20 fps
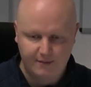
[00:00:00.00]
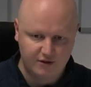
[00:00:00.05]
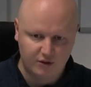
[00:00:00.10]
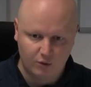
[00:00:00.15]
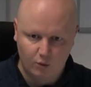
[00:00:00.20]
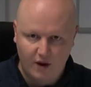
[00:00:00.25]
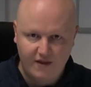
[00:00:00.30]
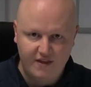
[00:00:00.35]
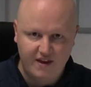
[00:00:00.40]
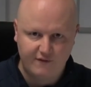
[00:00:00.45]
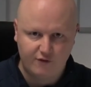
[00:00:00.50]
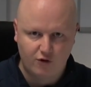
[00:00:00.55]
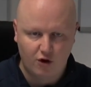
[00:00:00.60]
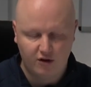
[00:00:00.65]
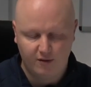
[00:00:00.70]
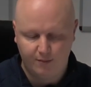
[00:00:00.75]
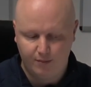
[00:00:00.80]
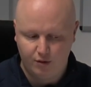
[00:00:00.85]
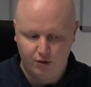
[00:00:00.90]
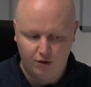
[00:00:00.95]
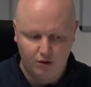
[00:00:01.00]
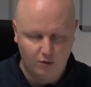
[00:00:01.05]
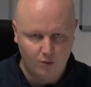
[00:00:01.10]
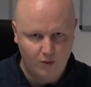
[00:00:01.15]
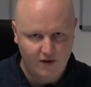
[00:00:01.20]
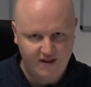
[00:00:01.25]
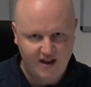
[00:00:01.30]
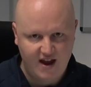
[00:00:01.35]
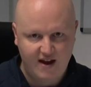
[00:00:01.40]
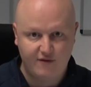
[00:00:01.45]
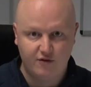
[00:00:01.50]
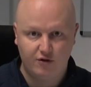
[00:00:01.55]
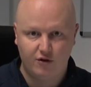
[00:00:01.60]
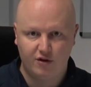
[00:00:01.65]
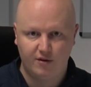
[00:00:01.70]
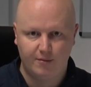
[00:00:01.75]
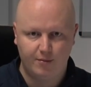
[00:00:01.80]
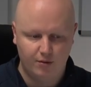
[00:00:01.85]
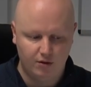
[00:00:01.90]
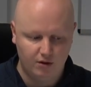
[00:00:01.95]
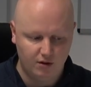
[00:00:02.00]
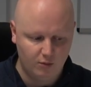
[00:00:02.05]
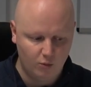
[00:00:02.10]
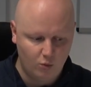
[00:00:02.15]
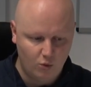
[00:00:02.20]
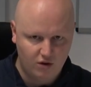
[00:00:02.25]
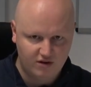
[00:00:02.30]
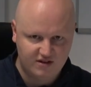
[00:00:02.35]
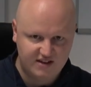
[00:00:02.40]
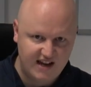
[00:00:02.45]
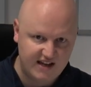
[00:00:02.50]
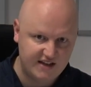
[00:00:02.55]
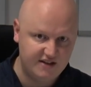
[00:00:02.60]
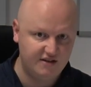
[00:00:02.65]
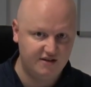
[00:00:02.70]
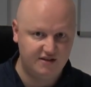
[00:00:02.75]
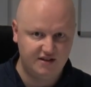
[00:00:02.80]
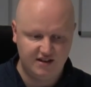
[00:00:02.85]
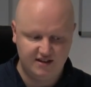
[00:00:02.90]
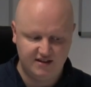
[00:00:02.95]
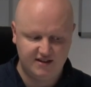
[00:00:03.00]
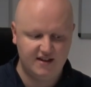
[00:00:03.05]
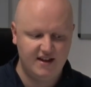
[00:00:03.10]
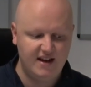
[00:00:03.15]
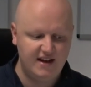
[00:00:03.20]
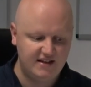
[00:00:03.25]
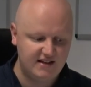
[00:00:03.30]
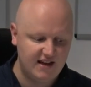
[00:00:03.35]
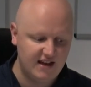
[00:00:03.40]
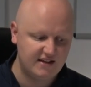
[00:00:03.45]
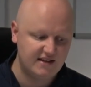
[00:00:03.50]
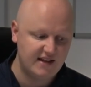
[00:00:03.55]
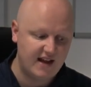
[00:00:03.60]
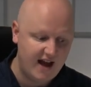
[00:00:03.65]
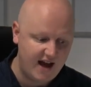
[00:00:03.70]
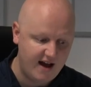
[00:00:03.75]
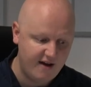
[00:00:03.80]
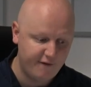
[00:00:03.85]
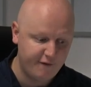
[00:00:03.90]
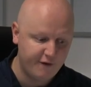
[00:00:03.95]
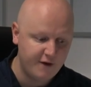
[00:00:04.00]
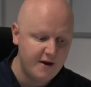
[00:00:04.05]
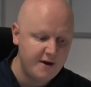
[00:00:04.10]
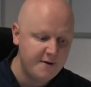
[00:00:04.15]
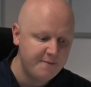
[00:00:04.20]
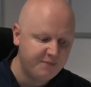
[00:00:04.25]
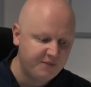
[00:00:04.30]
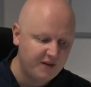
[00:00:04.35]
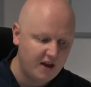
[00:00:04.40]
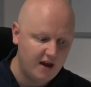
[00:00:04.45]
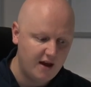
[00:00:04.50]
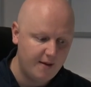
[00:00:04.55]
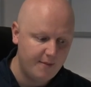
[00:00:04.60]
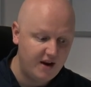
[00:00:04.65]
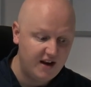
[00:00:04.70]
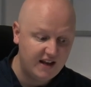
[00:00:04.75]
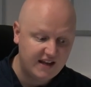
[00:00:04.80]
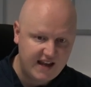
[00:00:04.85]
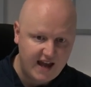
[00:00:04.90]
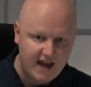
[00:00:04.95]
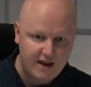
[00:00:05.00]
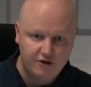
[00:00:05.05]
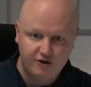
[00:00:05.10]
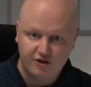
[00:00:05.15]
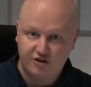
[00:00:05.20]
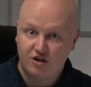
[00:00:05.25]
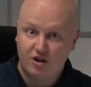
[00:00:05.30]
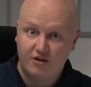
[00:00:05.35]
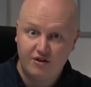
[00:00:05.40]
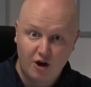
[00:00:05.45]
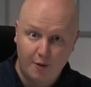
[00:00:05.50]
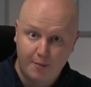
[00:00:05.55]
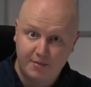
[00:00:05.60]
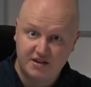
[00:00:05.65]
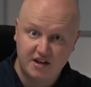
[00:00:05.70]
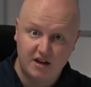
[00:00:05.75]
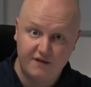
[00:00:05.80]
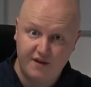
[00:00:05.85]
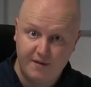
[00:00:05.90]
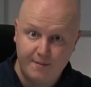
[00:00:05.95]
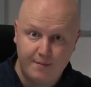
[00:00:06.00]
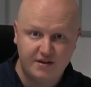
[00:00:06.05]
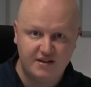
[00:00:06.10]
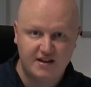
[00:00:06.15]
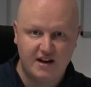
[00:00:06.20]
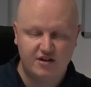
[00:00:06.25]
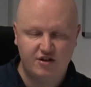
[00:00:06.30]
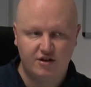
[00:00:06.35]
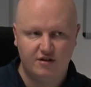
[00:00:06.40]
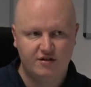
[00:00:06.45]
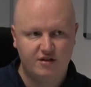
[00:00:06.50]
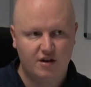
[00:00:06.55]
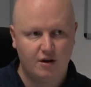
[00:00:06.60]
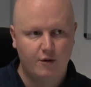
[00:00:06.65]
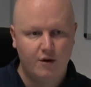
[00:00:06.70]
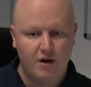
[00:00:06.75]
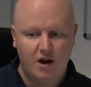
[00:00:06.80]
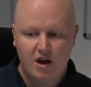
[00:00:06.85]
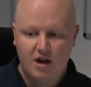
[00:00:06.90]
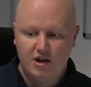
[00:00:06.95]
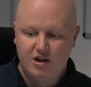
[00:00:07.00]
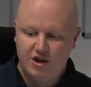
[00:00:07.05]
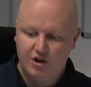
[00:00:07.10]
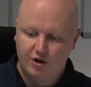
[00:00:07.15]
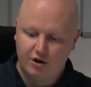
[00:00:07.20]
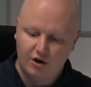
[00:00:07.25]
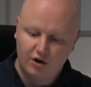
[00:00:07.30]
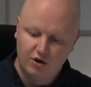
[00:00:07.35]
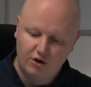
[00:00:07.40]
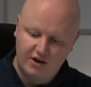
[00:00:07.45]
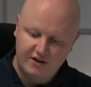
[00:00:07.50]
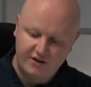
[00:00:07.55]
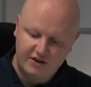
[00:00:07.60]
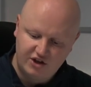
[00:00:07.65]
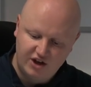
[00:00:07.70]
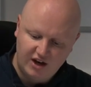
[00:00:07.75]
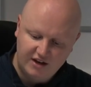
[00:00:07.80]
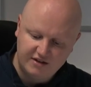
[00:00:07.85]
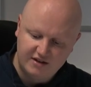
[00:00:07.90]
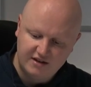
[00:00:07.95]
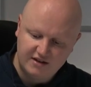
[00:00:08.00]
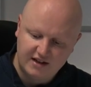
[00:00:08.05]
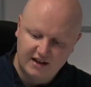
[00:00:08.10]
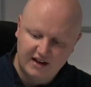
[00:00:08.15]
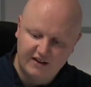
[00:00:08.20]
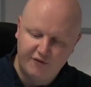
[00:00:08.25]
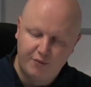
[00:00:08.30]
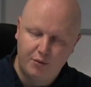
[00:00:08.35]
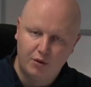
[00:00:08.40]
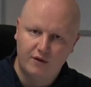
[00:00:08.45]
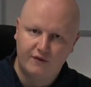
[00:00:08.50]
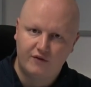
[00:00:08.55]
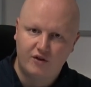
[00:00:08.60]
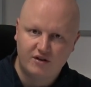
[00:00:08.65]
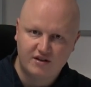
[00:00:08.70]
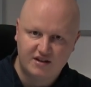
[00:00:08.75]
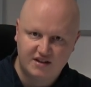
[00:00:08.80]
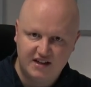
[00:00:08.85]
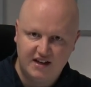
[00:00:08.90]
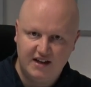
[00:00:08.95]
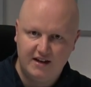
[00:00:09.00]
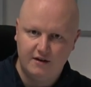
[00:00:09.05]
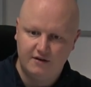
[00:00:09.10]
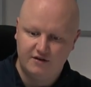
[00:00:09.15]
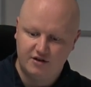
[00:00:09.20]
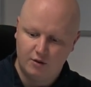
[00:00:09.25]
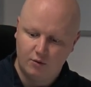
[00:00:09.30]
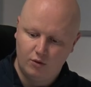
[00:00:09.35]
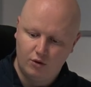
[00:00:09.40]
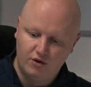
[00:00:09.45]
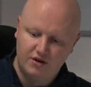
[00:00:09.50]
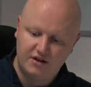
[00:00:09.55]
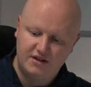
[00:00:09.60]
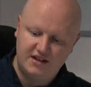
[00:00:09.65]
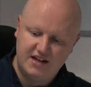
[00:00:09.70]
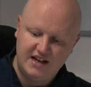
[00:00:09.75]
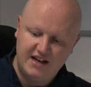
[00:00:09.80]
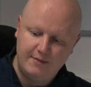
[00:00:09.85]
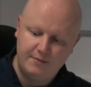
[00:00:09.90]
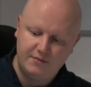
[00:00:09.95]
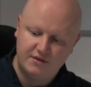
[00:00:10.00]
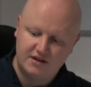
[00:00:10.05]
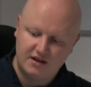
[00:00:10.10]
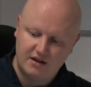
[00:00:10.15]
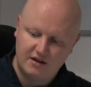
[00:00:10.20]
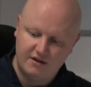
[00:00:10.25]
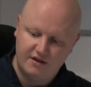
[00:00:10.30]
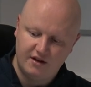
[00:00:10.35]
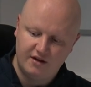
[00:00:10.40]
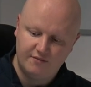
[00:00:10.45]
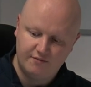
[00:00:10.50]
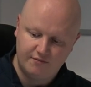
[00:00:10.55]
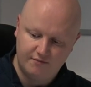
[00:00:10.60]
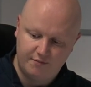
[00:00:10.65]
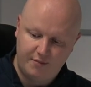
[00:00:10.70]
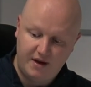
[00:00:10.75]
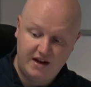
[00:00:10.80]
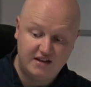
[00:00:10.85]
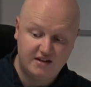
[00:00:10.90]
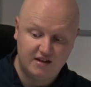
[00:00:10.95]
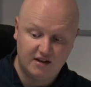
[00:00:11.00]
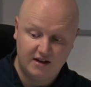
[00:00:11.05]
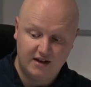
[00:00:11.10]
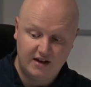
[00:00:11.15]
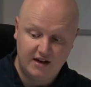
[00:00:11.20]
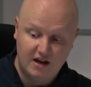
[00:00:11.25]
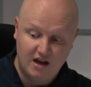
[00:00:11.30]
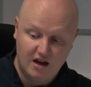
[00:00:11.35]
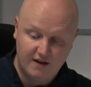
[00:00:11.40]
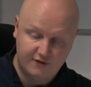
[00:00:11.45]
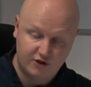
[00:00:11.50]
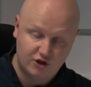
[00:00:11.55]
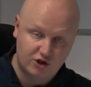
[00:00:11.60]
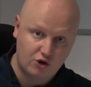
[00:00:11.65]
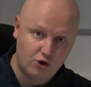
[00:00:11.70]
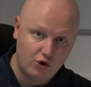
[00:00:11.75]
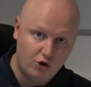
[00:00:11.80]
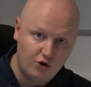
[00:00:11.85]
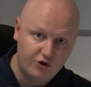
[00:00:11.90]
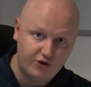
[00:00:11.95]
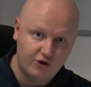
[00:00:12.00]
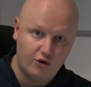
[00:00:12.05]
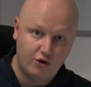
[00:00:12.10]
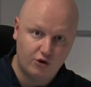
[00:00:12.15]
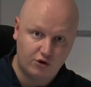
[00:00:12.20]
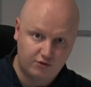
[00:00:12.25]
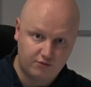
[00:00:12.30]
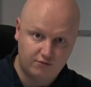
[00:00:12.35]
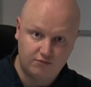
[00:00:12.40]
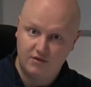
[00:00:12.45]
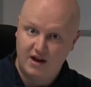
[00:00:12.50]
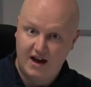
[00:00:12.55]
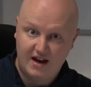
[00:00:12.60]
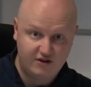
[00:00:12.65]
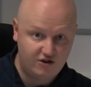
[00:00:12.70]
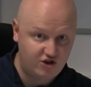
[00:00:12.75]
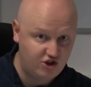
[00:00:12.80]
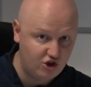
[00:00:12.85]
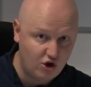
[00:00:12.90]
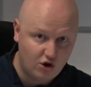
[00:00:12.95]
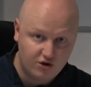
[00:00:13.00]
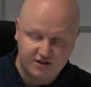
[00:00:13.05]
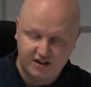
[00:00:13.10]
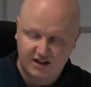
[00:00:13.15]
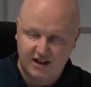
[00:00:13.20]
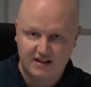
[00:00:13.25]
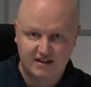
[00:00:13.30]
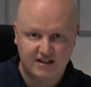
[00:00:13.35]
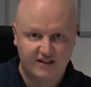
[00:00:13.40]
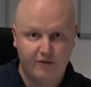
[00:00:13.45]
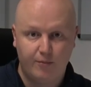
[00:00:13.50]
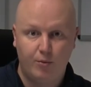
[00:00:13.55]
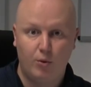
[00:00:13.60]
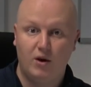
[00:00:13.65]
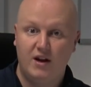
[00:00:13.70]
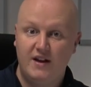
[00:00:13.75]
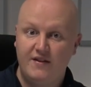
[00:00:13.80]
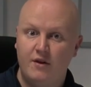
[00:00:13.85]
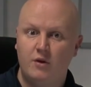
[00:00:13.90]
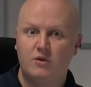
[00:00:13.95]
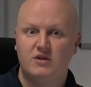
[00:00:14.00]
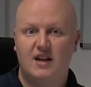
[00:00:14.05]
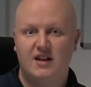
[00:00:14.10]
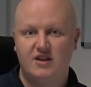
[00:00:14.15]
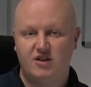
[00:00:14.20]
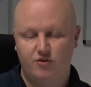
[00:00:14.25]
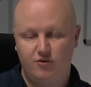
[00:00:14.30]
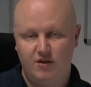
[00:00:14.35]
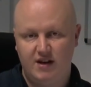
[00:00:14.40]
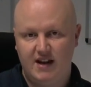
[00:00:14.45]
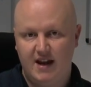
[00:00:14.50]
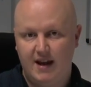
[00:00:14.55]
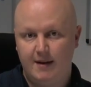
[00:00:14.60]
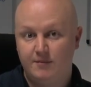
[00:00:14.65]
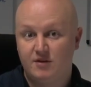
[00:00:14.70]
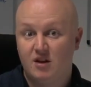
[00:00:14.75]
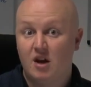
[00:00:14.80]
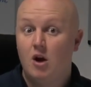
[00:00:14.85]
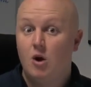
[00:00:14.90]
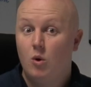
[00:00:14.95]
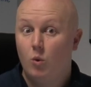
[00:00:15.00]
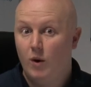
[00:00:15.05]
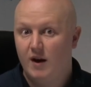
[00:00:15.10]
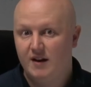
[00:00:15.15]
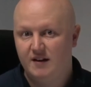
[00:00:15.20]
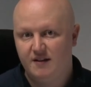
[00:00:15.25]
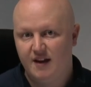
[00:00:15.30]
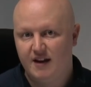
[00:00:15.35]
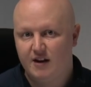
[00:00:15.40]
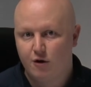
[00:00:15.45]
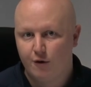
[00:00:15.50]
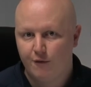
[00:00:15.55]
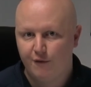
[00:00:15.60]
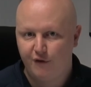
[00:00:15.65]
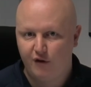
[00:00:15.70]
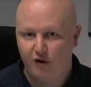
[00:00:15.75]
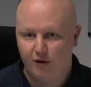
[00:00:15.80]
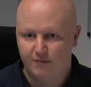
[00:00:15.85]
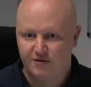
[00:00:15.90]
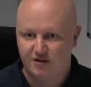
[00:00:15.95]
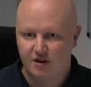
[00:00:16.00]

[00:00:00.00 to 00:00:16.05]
So when they've got the ball and when they haven't got the ball, and what tendencies do they tend to have. And again, just on the opposite of in possession. So you're going to look at the chances that Liverpool have conceded. So all the teams that basically have scored or had shots against Liverpool in those last 3 games, where did they come from?